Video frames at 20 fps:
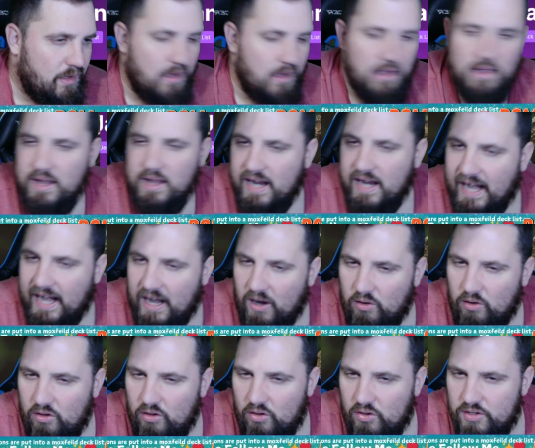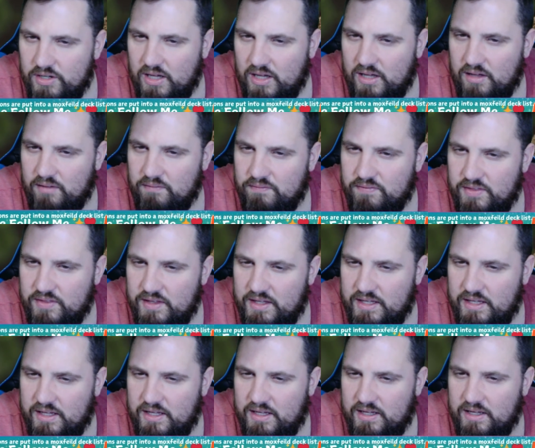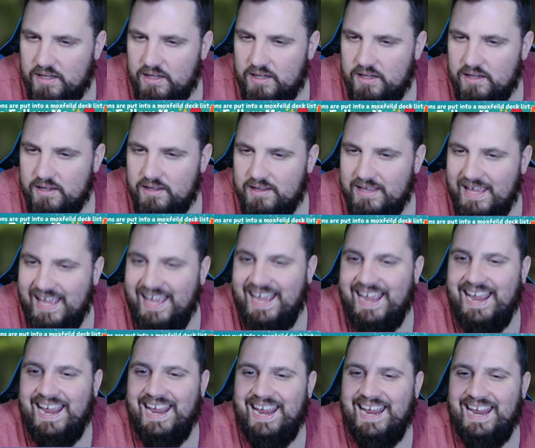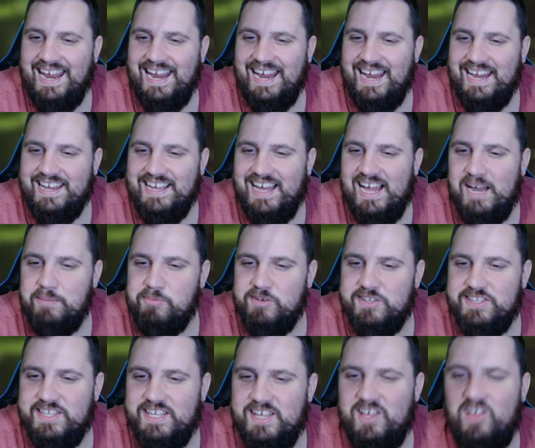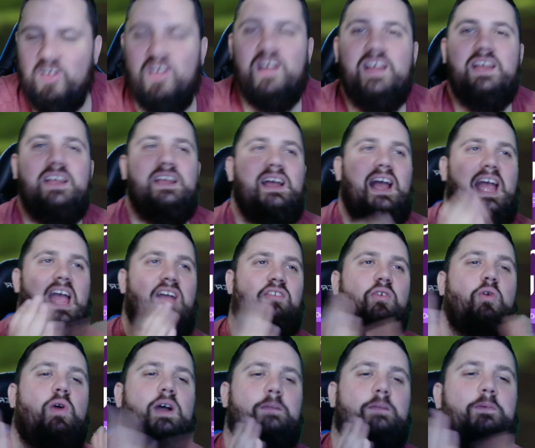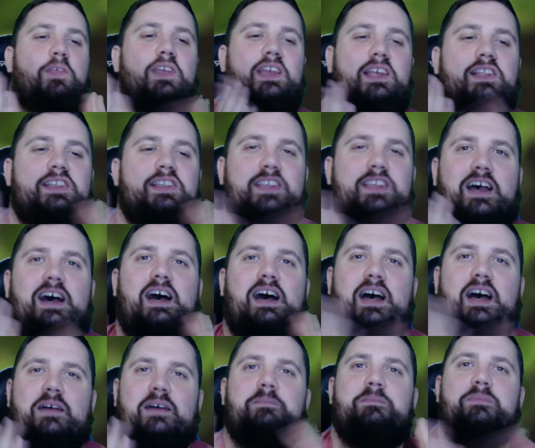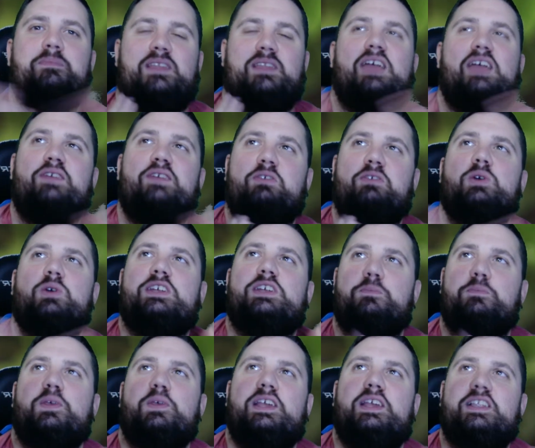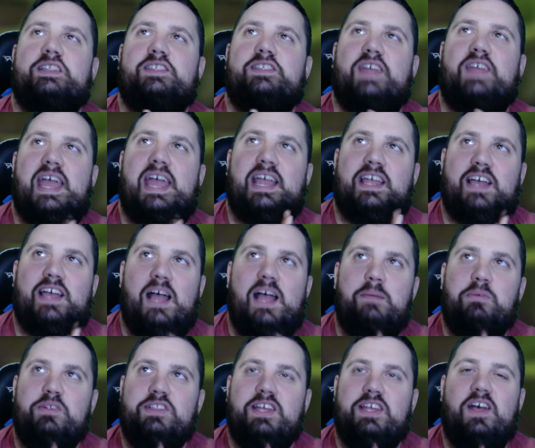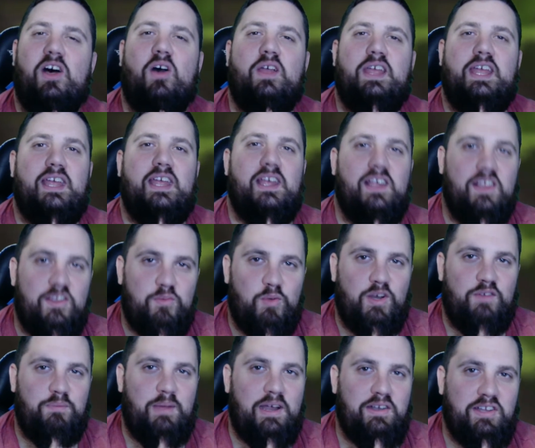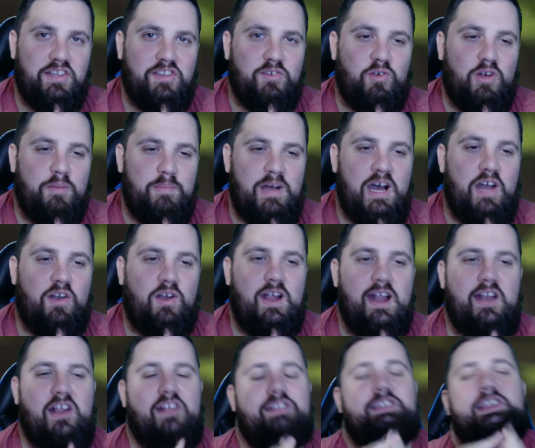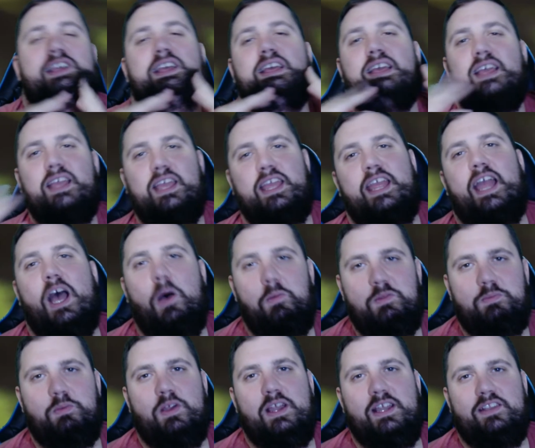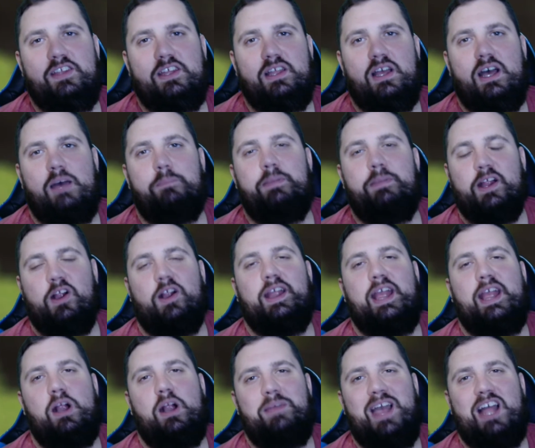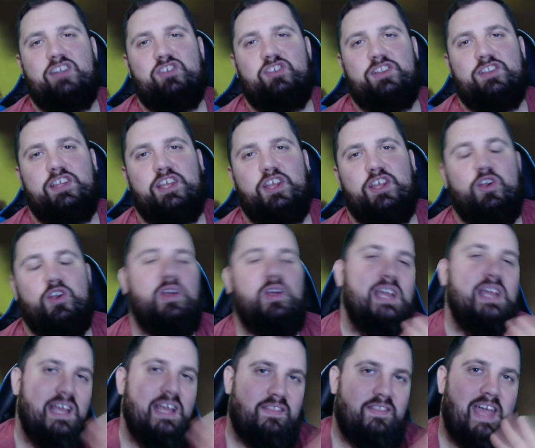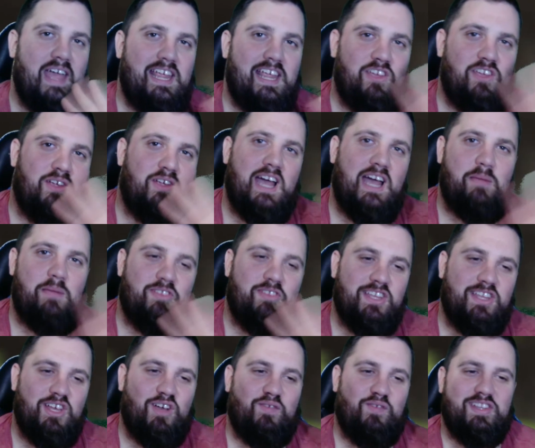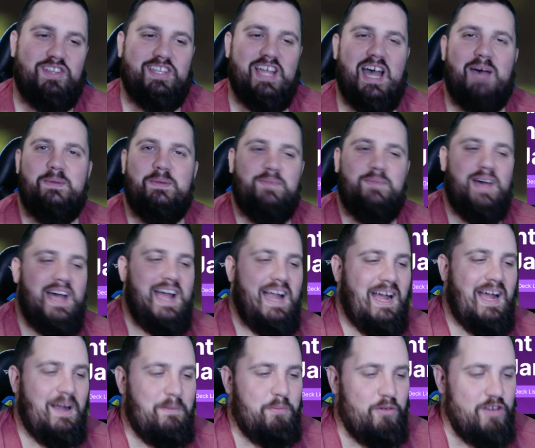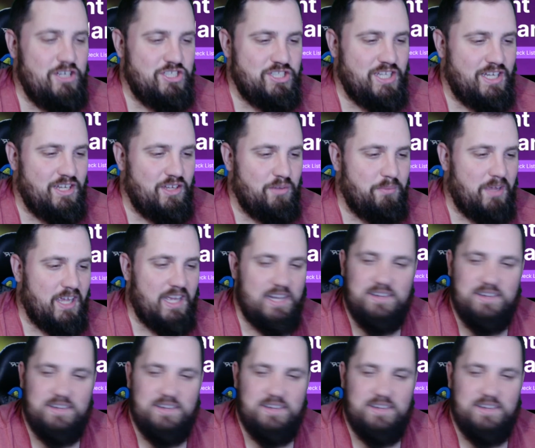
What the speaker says: Herald of the... Hey, Kai Brazil! Everyone please, if everyone could please thank Kai Brazil. He is one of my Discord moderators. He helps bring bigger, gayer magic to you. Thank you, Kai Brazil, for stopping by. I appreciate you, man.